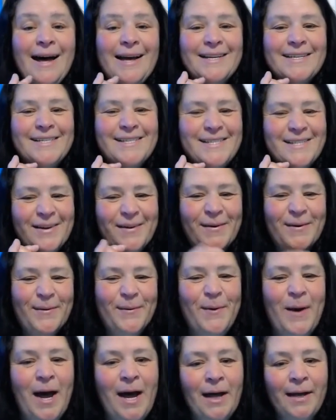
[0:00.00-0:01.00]

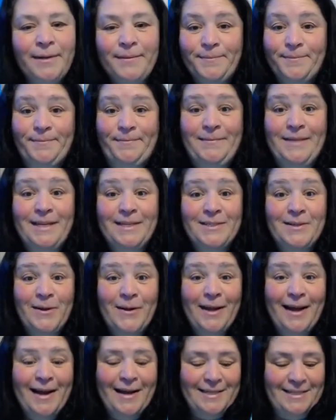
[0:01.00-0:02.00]
So that's all
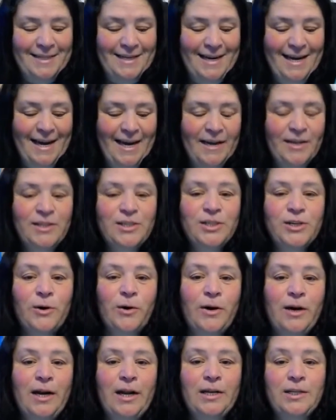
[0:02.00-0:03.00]
I got today.
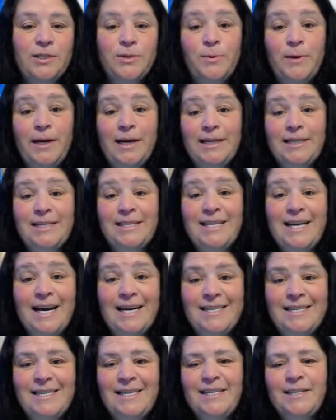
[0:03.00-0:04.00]
Short, sweet, and
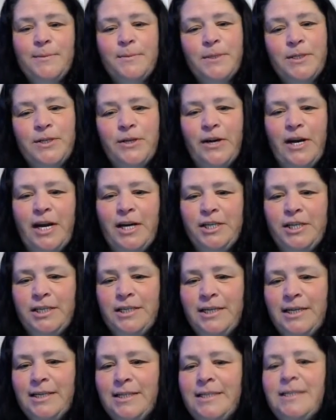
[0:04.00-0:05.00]
sassy, as Mr. Cajun
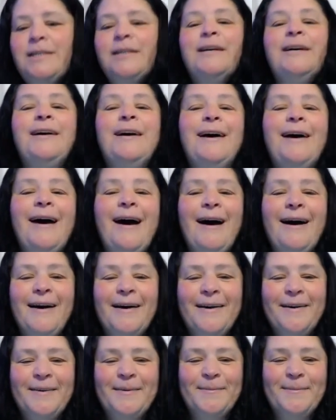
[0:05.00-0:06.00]
says.
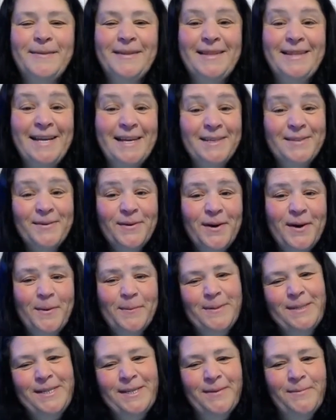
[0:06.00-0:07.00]
Um, thanks for
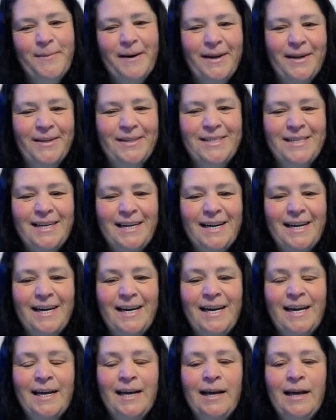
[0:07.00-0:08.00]
coming to the Bayou
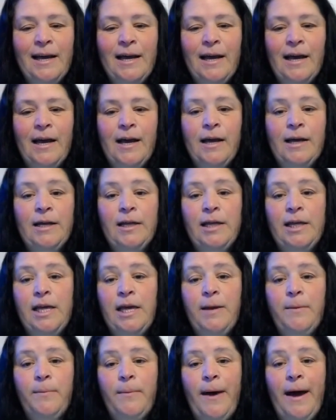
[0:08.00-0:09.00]
today.
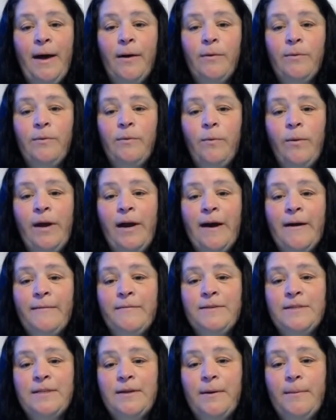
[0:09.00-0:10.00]
Keep out. We have
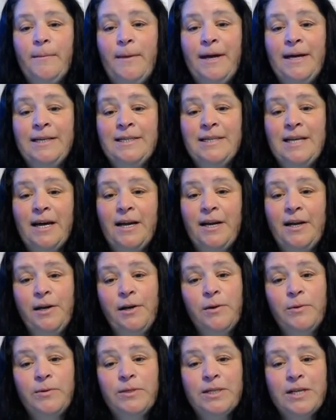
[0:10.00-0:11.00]
some exciting
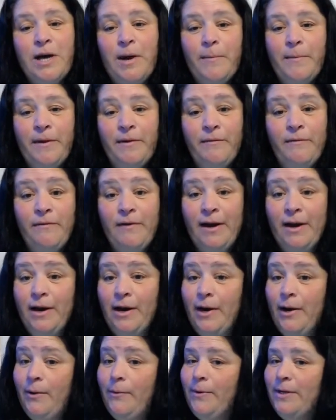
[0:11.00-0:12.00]
news coming
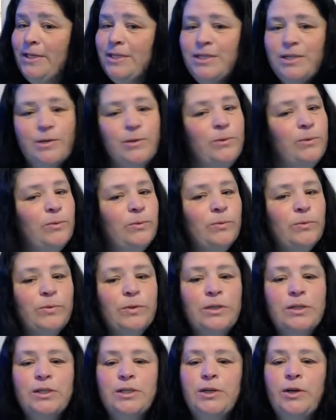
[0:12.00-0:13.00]
very
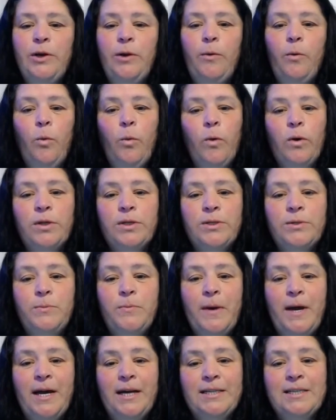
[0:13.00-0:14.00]
soon. So you want to
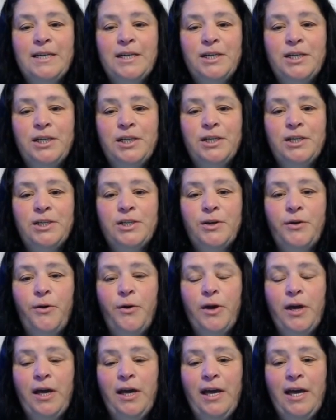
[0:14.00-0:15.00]
pay attention so you
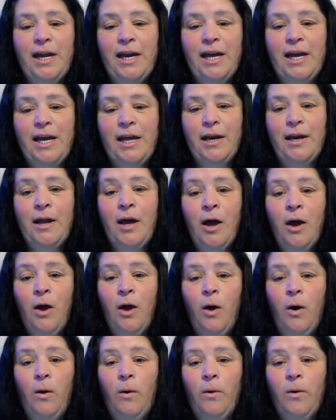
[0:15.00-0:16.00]
can get in
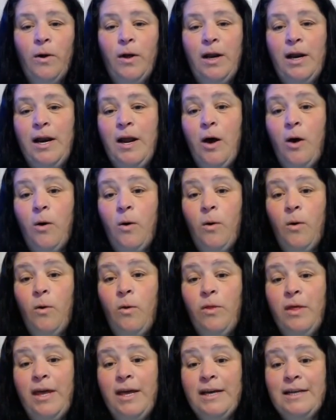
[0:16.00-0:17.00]
on all
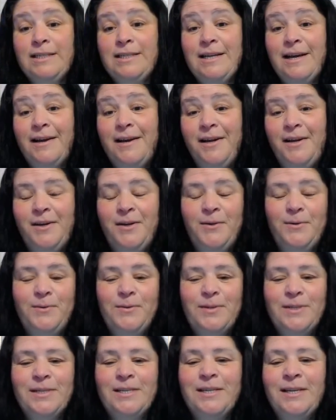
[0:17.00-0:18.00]
the exciting
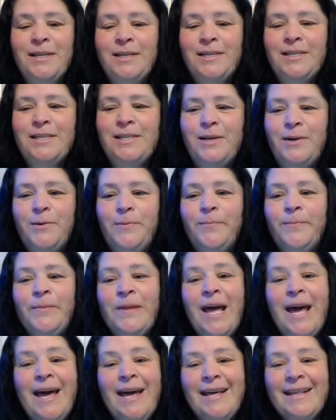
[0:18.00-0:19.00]
news. So
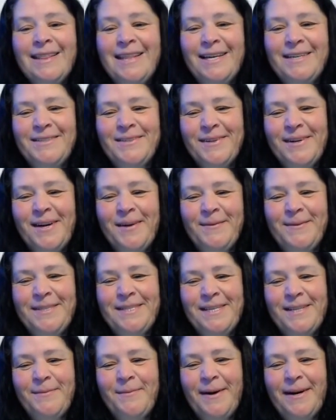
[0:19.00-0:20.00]
thanks for coming
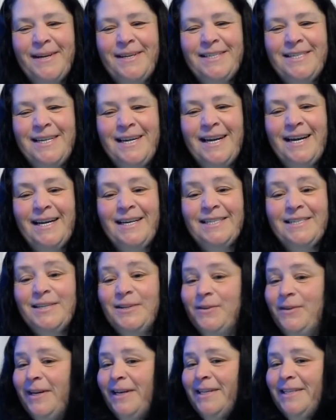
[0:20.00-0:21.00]
to the Bayou today.
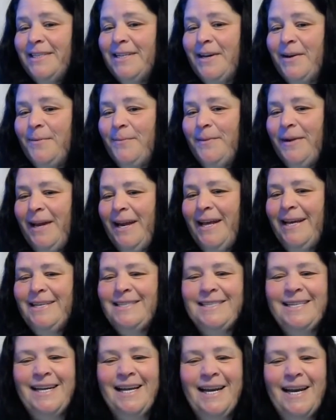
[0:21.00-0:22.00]
Until next time,
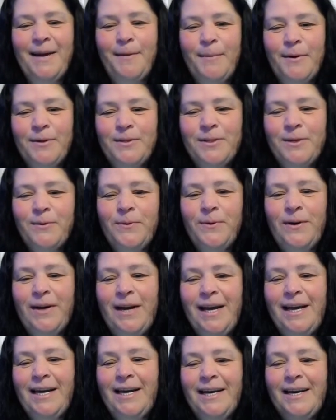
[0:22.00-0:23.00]
laissez les ventes
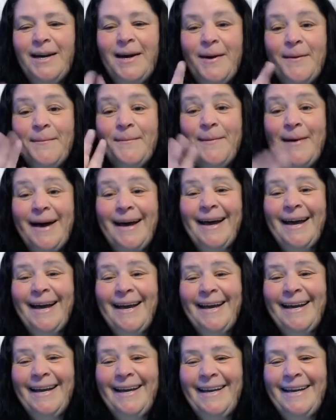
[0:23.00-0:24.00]
rouler.
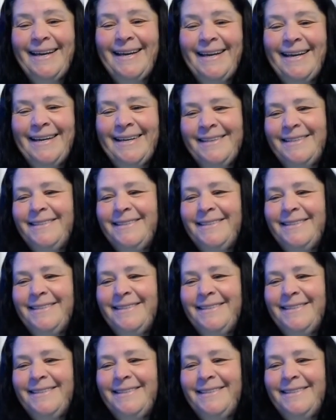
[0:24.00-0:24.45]
Bye.